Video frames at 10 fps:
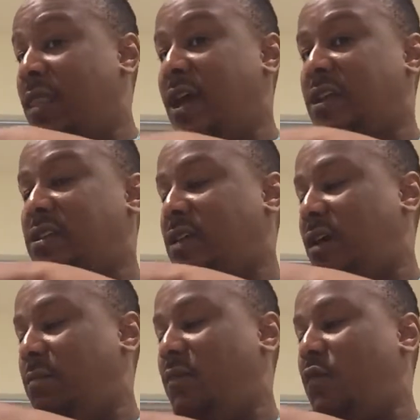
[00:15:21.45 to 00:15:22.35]
that
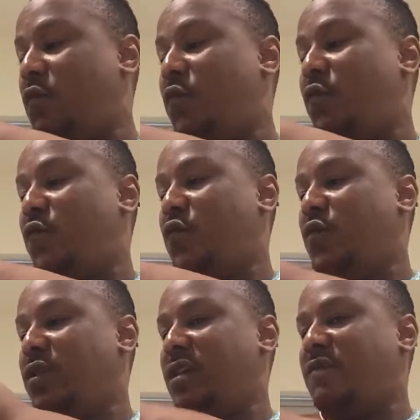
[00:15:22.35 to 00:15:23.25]

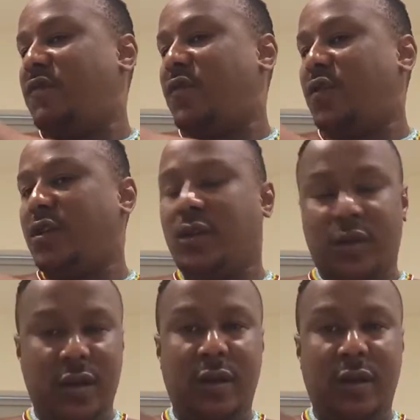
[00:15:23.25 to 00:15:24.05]
that fur